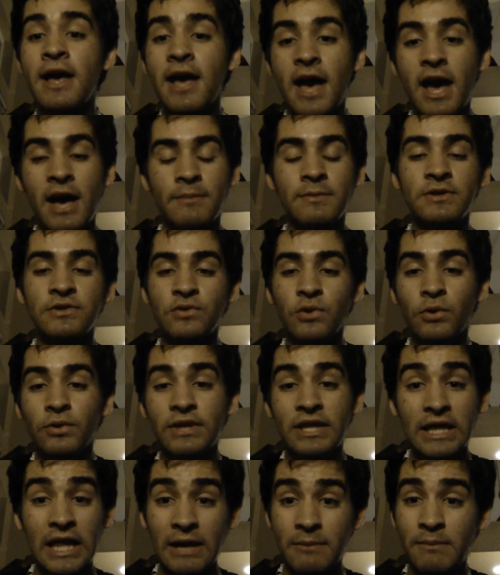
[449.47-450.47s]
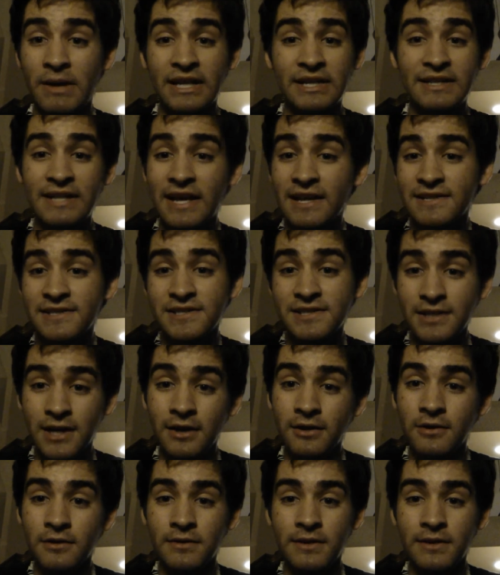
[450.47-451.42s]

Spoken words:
have been told that like my decks suck,